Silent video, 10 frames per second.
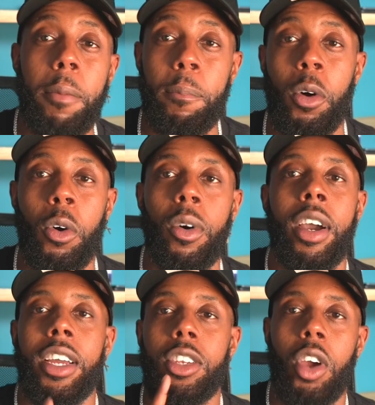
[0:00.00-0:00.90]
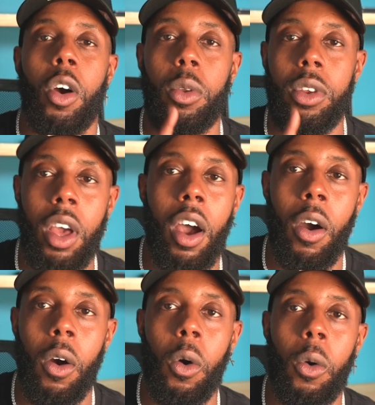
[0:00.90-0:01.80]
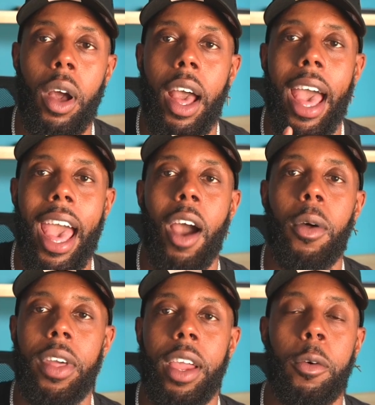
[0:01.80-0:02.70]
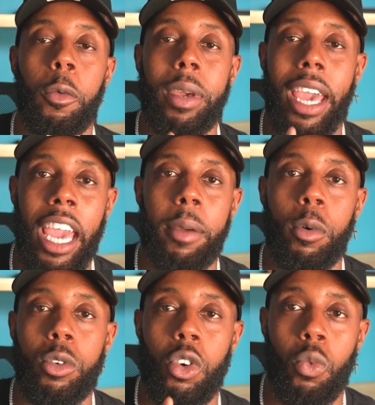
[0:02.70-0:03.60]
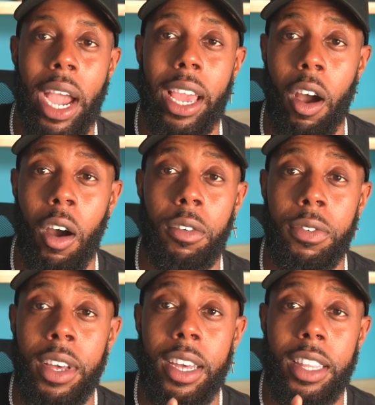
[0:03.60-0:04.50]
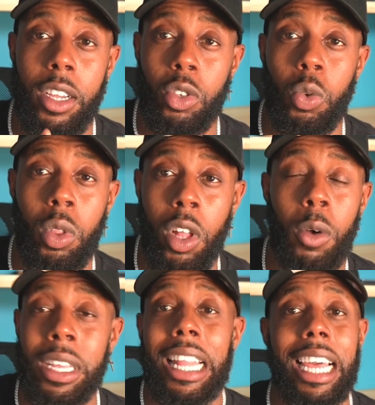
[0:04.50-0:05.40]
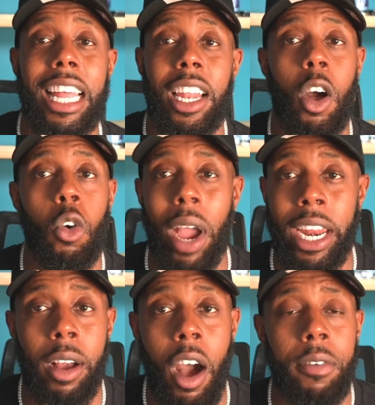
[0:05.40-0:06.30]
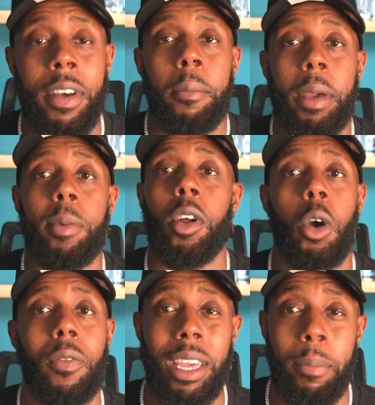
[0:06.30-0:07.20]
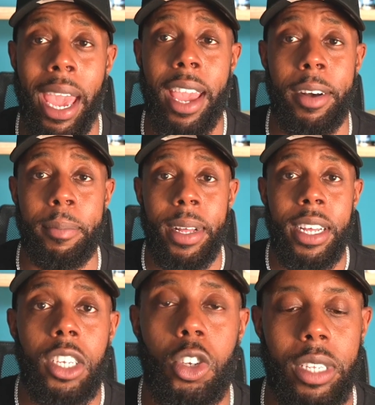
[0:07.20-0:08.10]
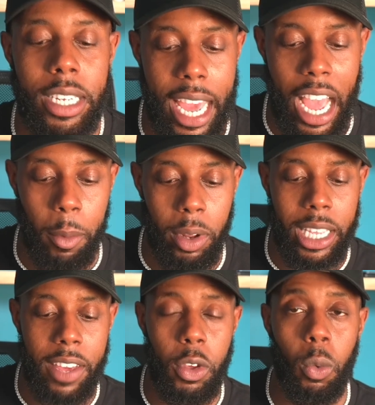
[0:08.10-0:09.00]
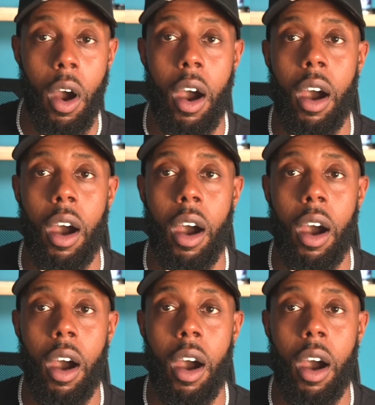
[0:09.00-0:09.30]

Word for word: people don't know how they will be able to write off their student loans. Like, let alone writing off, people don't know if they can pay them. So, today I'm gonna give you